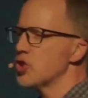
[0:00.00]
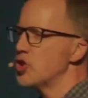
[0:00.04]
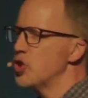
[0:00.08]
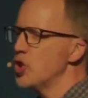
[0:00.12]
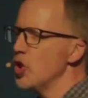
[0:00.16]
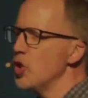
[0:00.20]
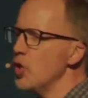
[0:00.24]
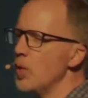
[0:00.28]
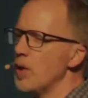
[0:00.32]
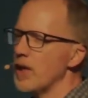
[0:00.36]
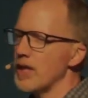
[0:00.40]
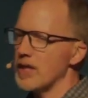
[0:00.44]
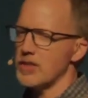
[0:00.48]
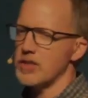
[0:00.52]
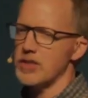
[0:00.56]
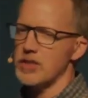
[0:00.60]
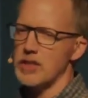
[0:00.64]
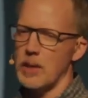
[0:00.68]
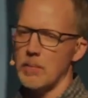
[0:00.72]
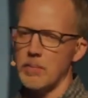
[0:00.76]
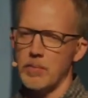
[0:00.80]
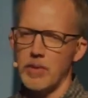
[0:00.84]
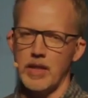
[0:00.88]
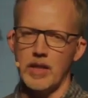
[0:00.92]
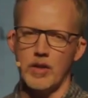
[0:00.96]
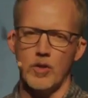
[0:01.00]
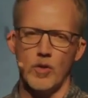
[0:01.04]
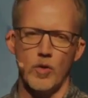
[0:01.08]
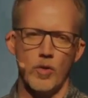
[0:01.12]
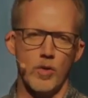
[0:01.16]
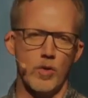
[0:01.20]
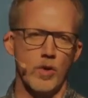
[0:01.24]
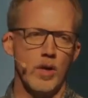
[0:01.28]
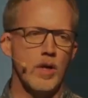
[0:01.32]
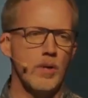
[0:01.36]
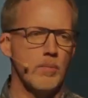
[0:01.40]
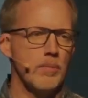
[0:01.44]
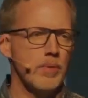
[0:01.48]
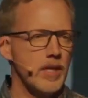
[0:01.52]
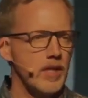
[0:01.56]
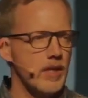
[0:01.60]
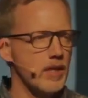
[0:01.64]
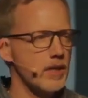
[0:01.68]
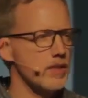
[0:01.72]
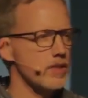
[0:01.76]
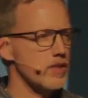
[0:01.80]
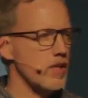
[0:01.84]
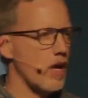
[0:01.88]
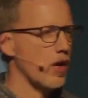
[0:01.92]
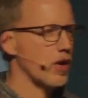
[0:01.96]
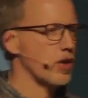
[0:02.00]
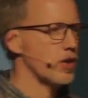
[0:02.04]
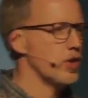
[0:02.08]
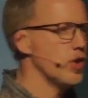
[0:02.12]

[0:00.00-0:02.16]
just doing something or because